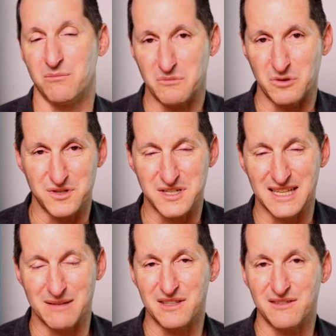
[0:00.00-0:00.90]
You'll see
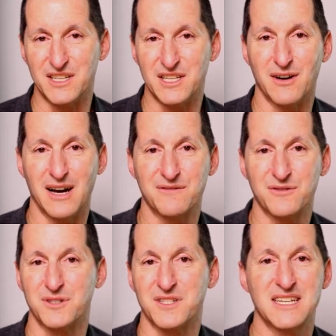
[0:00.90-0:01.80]
them in the video
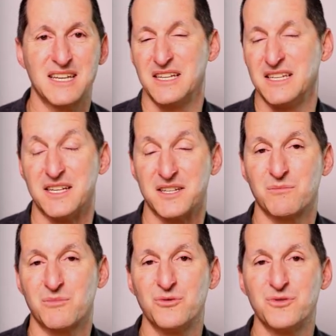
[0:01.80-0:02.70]
afterwards. Yeah, some
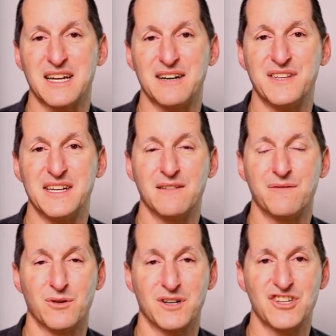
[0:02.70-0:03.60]
cool stuff there if you
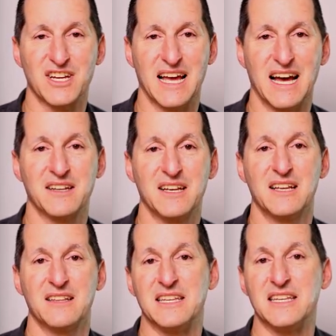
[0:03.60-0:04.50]
want to check out
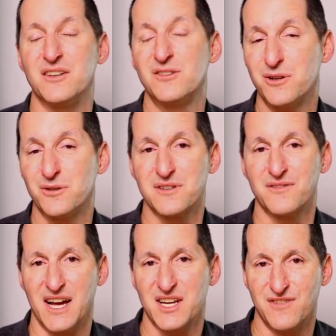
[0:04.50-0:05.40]
the internals of
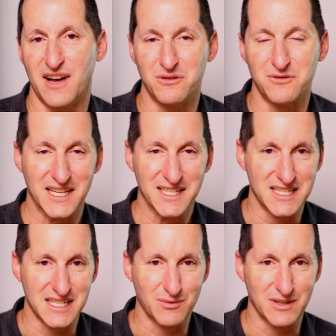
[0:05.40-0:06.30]
hash values and
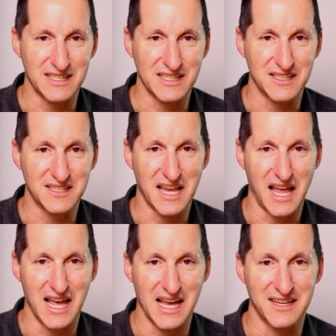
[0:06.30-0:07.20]
SQL IDs
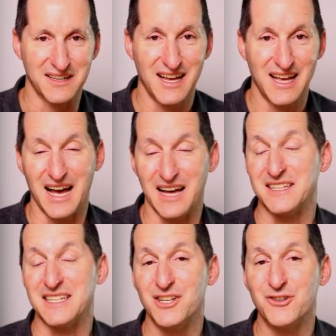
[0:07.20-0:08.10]
and the
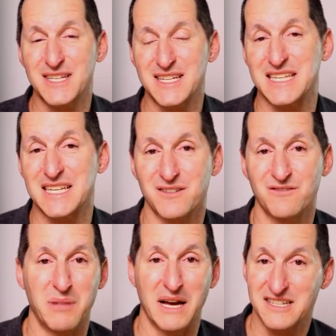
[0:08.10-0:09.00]
intricacies of
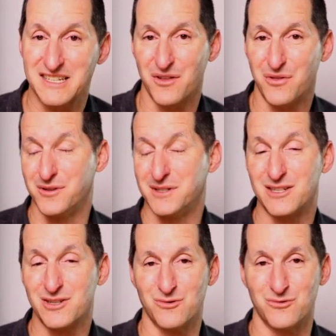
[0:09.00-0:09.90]
base
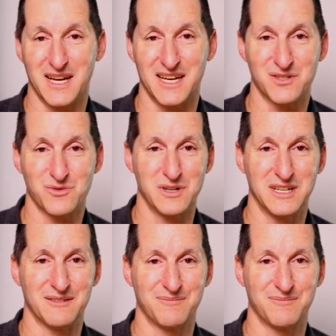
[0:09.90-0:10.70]
32 as well.